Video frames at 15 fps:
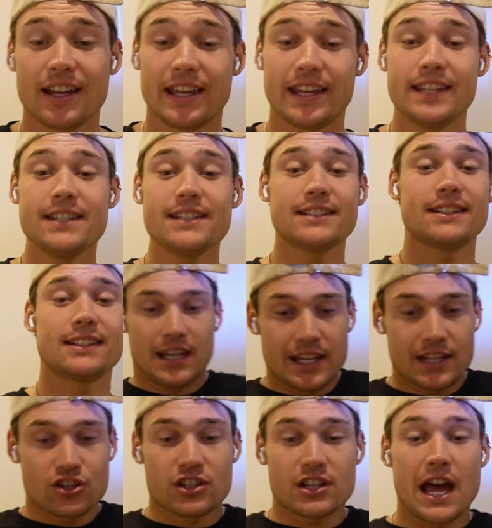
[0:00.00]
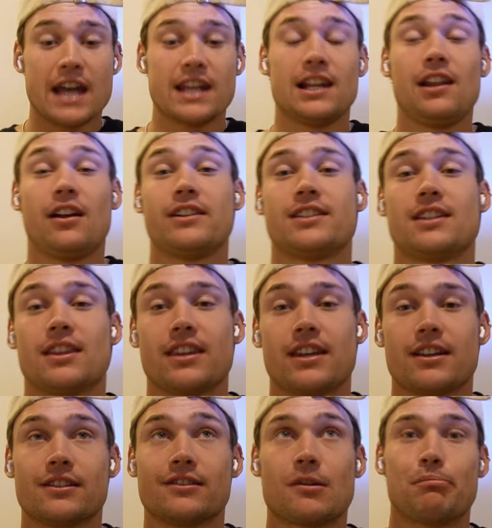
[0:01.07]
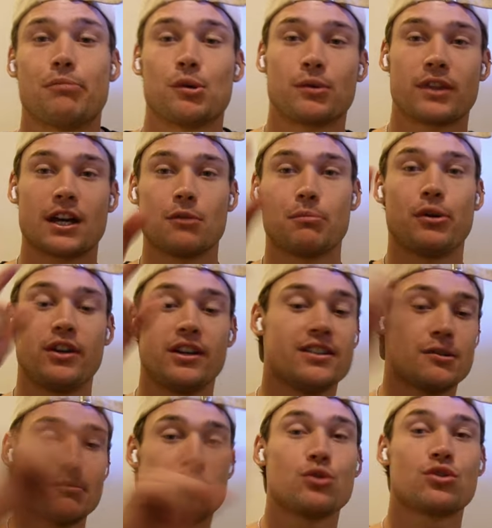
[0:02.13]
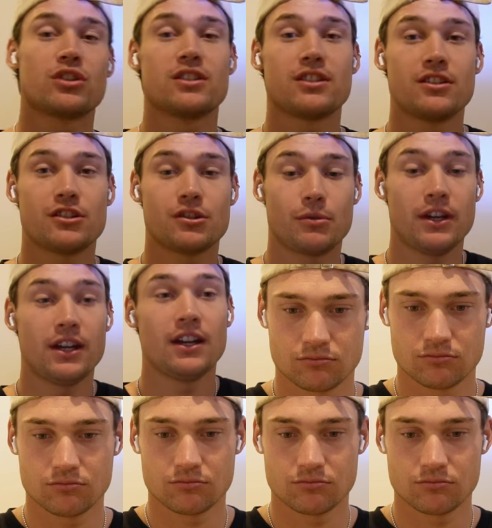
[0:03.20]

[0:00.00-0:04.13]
he's he's just analysing things, but without putting his emotions into it.